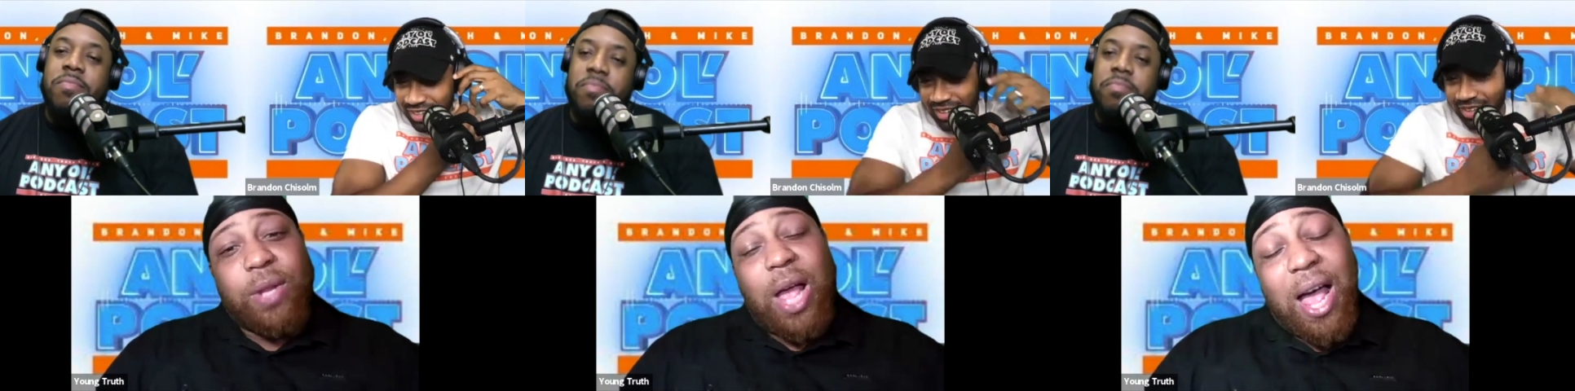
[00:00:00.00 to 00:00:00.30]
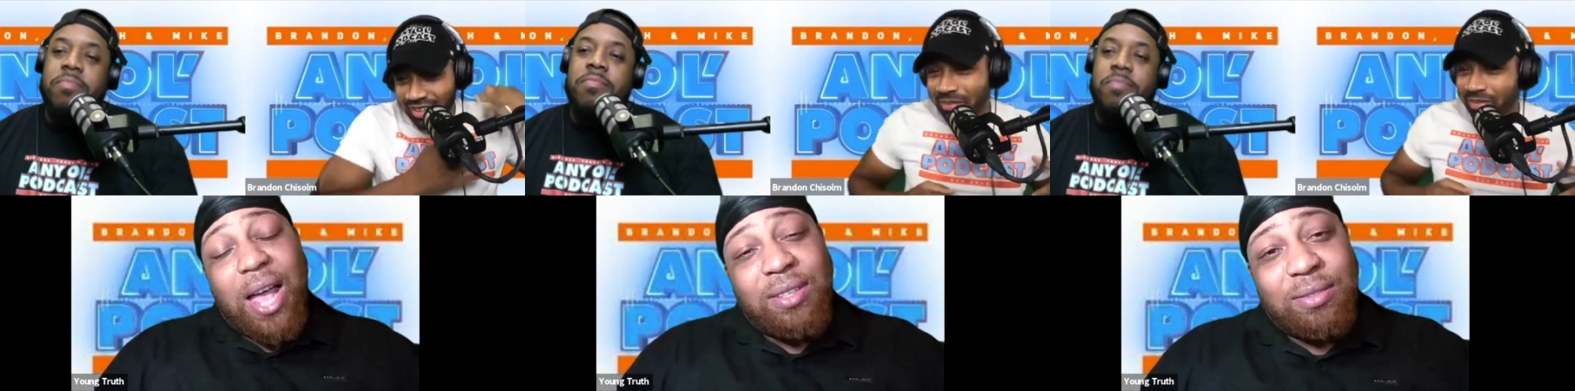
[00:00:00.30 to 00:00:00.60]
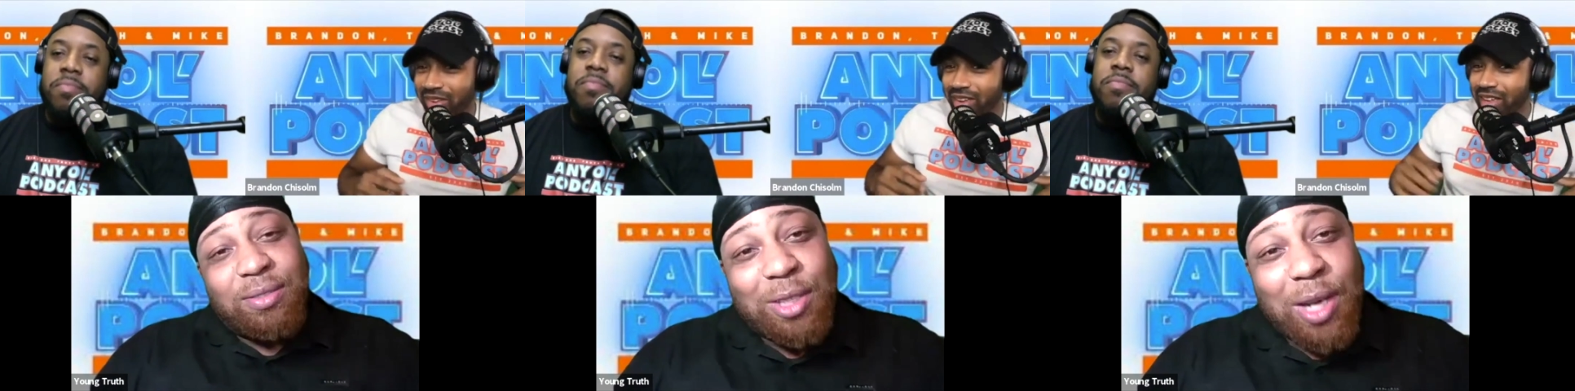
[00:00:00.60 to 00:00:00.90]
Speaker 1: All right.
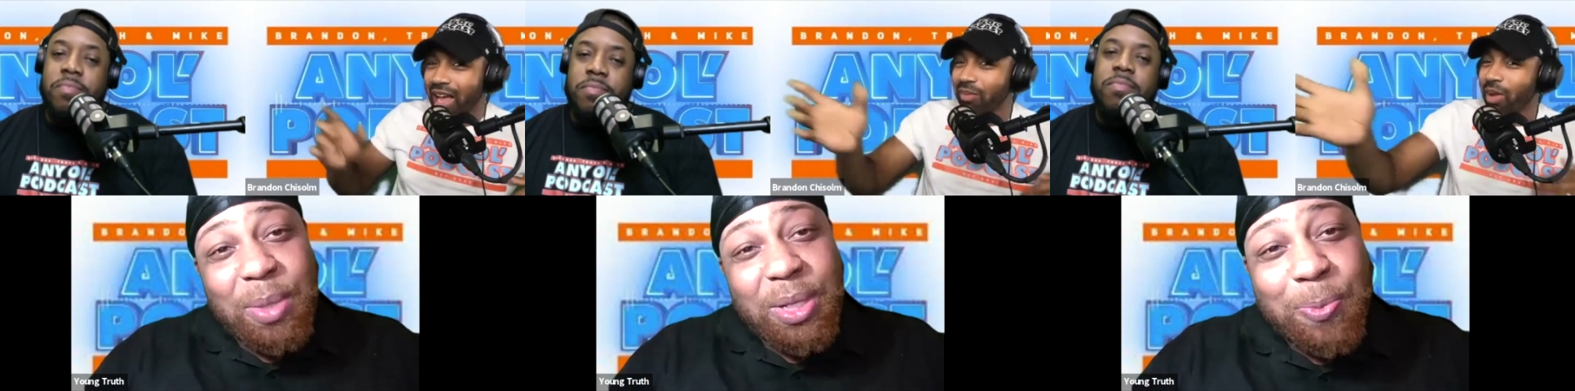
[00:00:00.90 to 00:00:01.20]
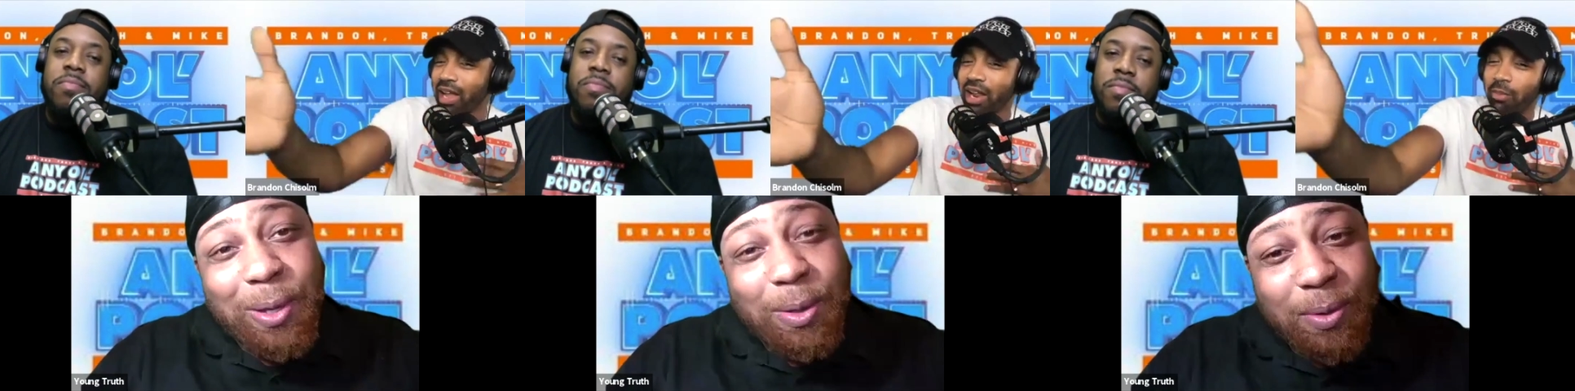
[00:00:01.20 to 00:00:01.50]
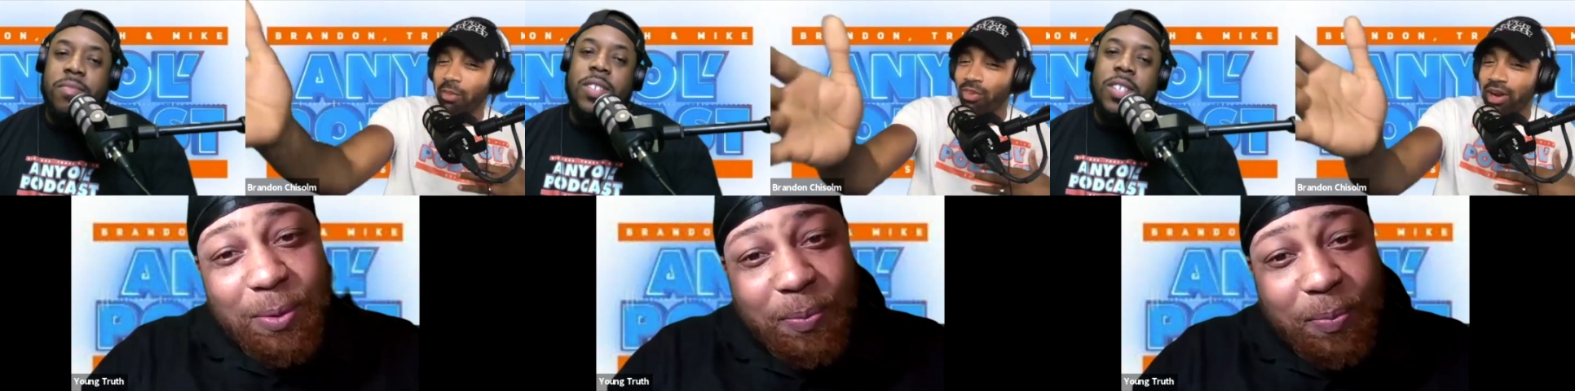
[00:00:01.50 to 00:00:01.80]
So I, I, I, might bring
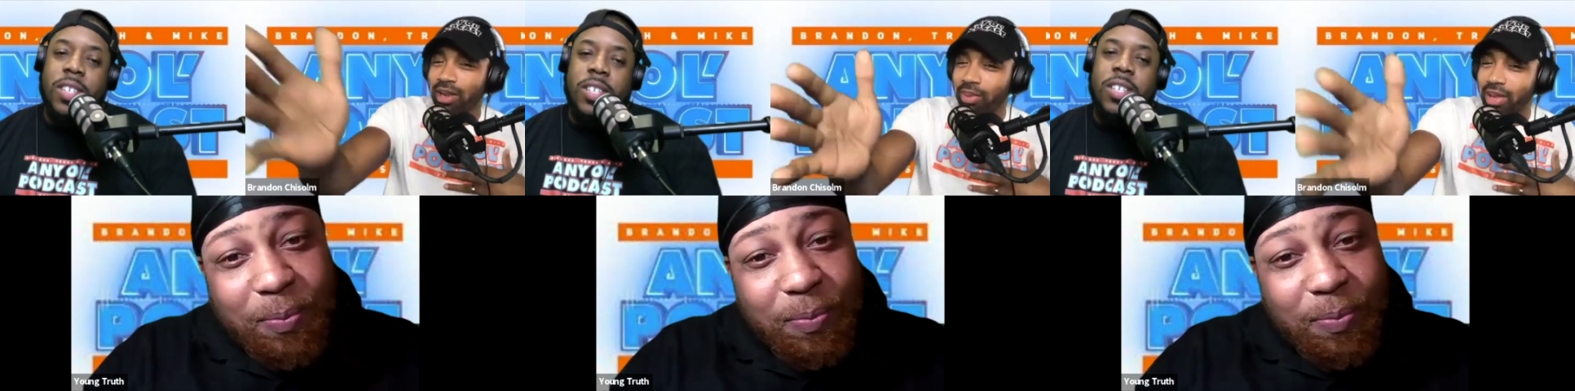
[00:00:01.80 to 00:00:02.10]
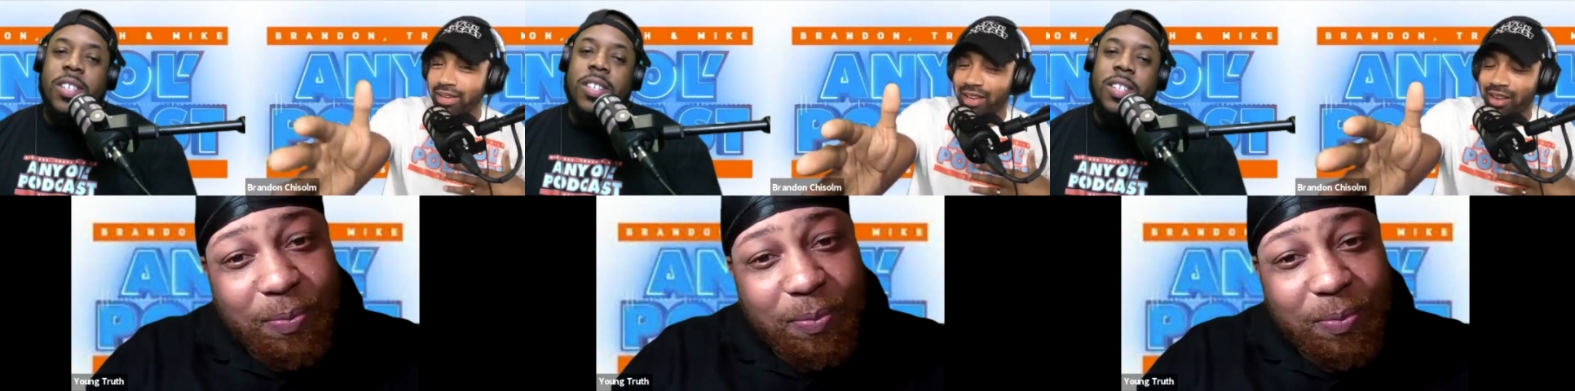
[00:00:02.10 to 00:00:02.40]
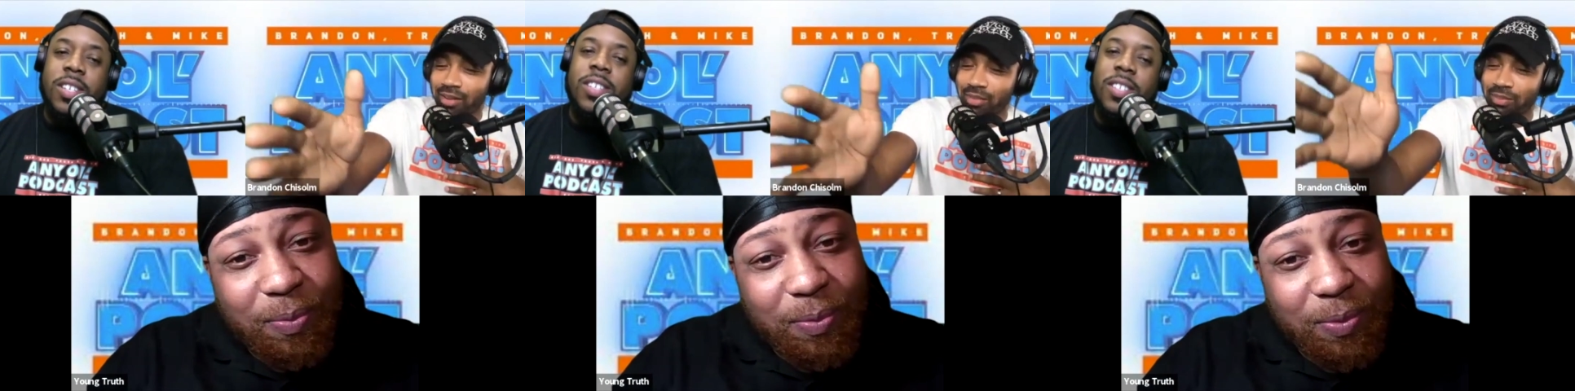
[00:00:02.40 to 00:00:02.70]
it back down. I might
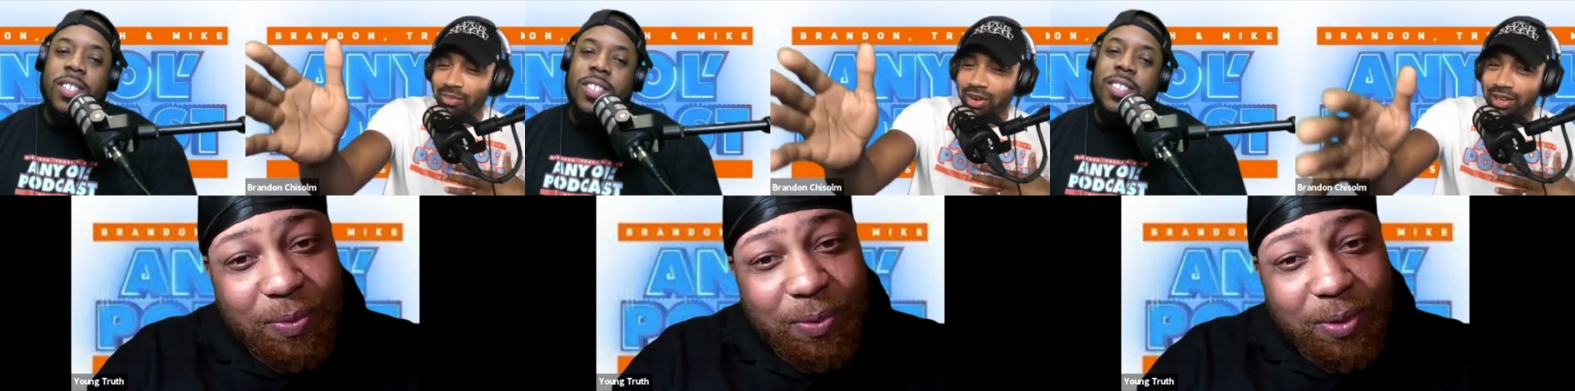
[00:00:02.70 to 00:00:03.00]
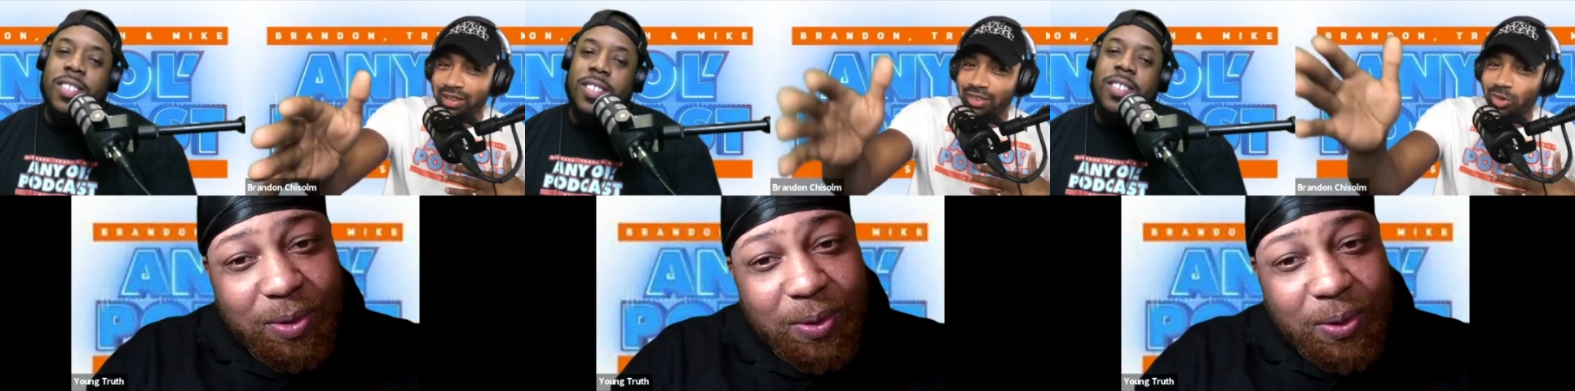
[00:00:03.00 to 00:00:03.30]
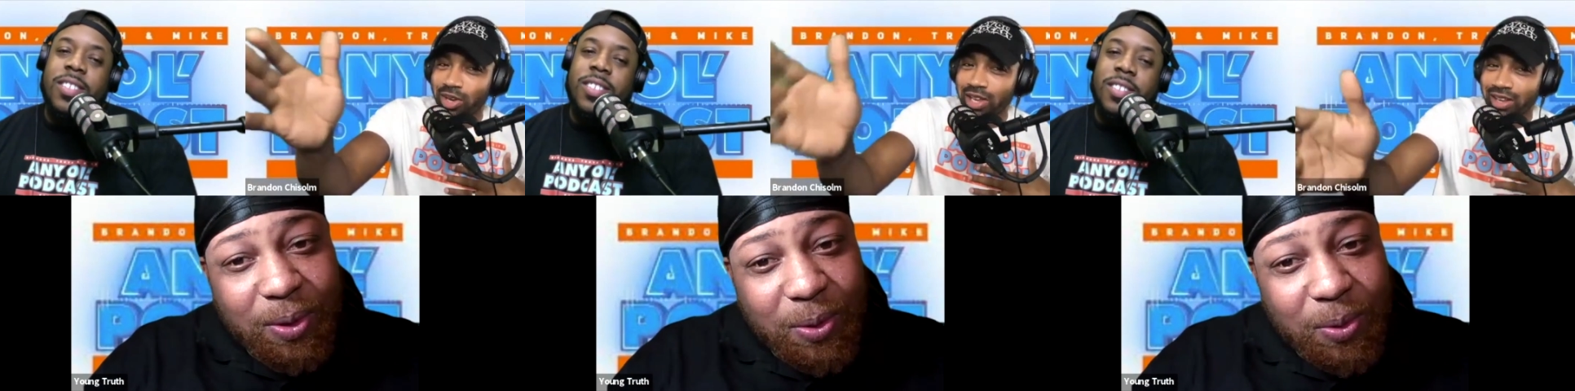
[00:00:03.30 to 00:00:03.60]
bring it to an eight.
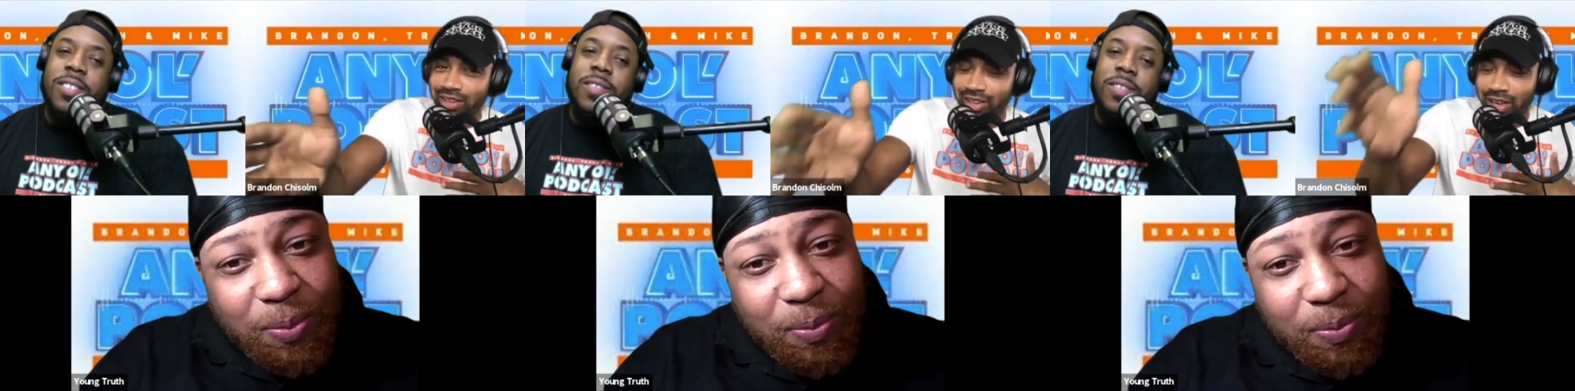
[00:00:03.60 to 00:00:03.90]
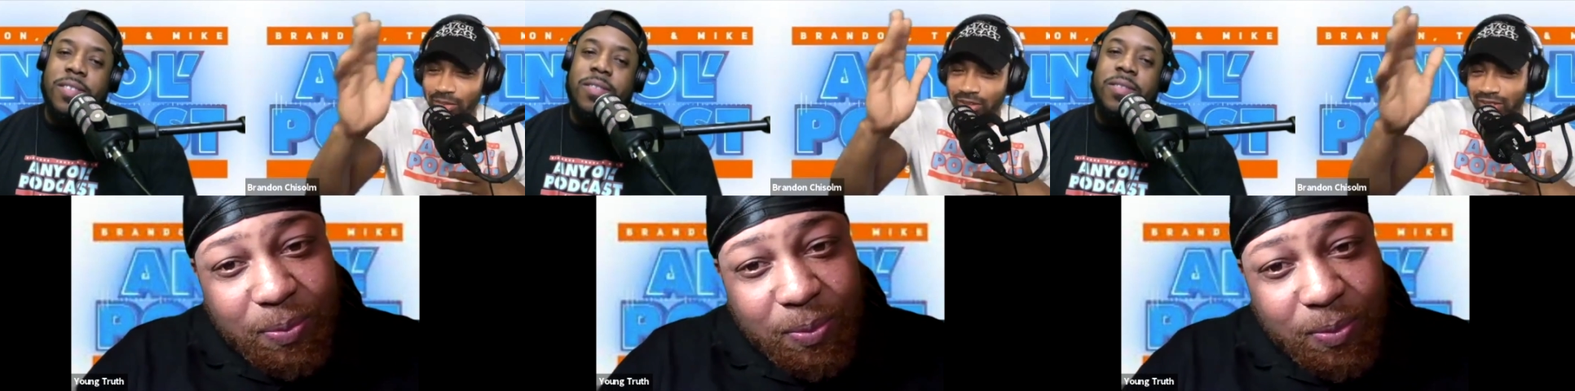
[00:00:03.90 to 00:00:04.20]
Now I'm gonna just say